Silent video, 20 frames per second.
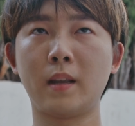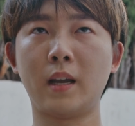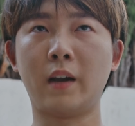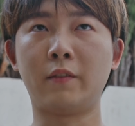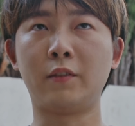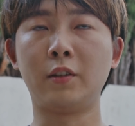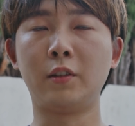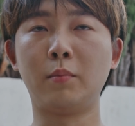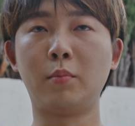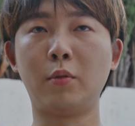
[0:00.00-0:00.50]

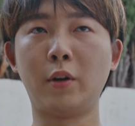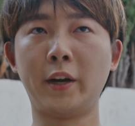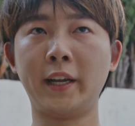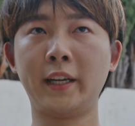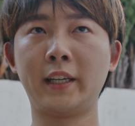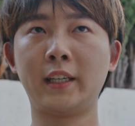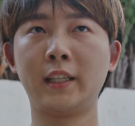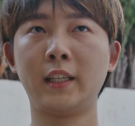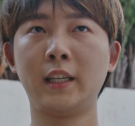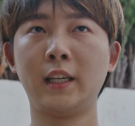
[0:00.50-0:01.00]
After the
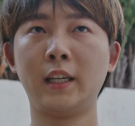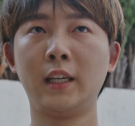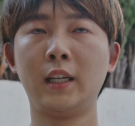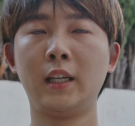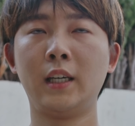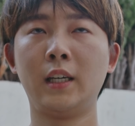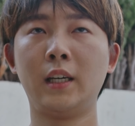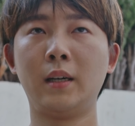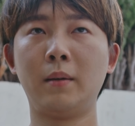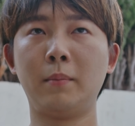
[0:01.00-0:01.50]
break,
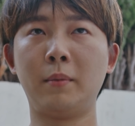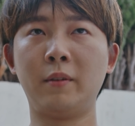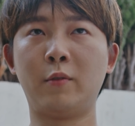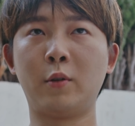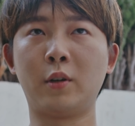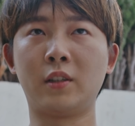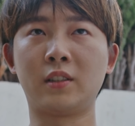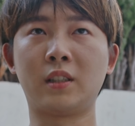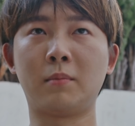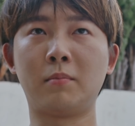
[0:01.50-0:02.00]

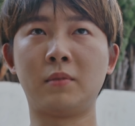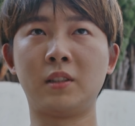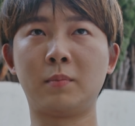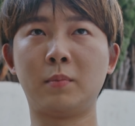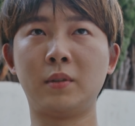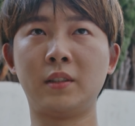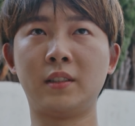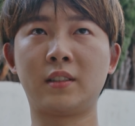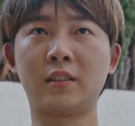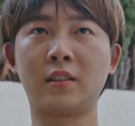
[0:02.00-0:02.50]
before the summer
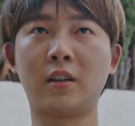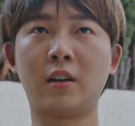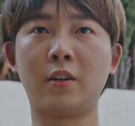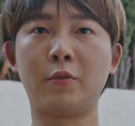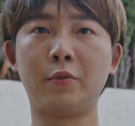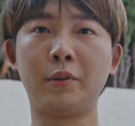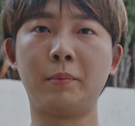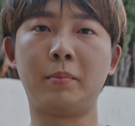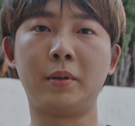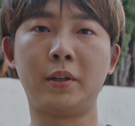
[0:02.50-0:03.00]
split
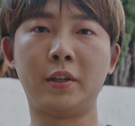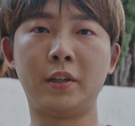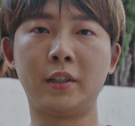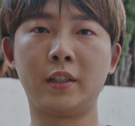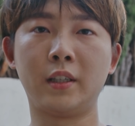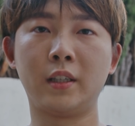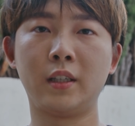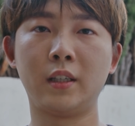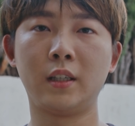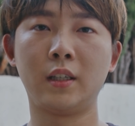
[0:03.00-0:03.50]
started,
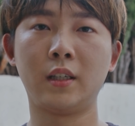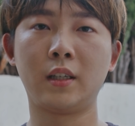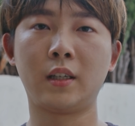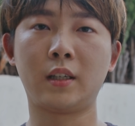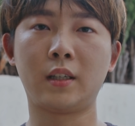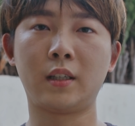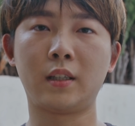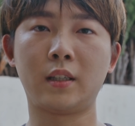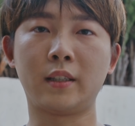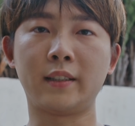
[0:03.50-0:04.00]
Reapered
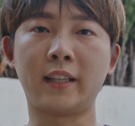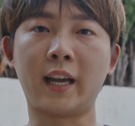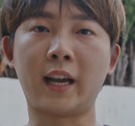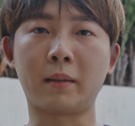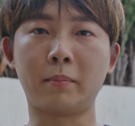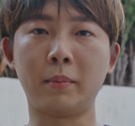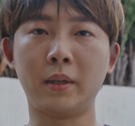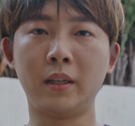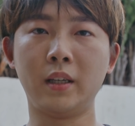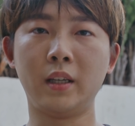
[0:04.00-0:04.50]

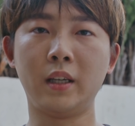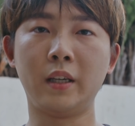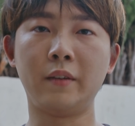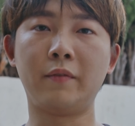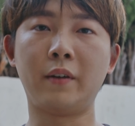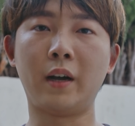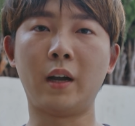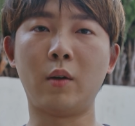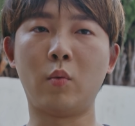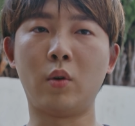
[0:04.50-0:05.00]
contacted me
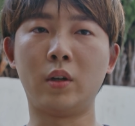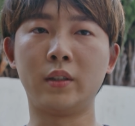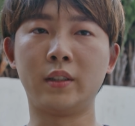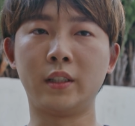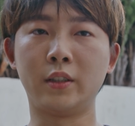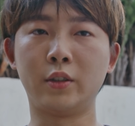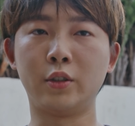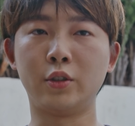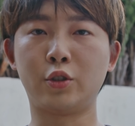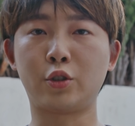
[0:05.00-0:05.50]
if I
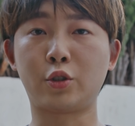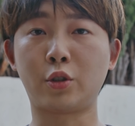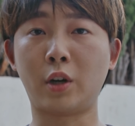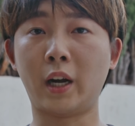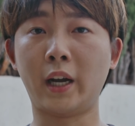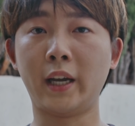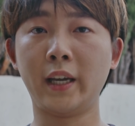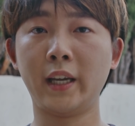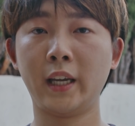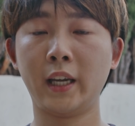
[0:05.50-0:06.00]
wanted to
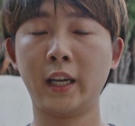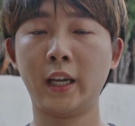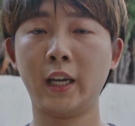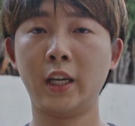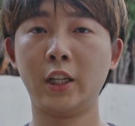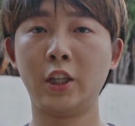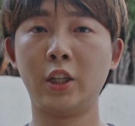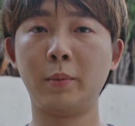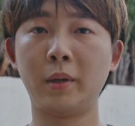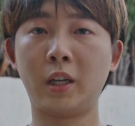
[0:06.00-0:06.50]
try
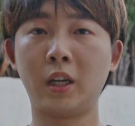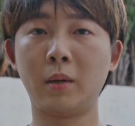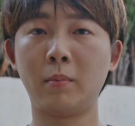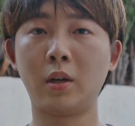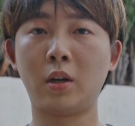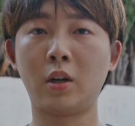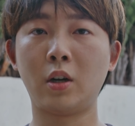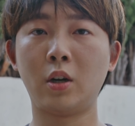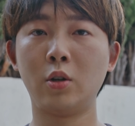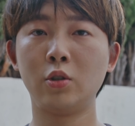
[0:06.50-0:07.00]
to
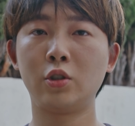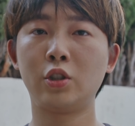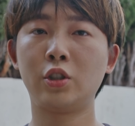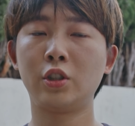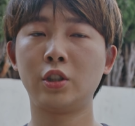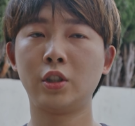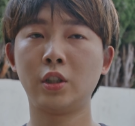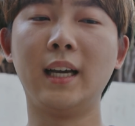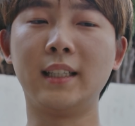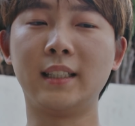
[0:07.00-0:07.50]
become a coach.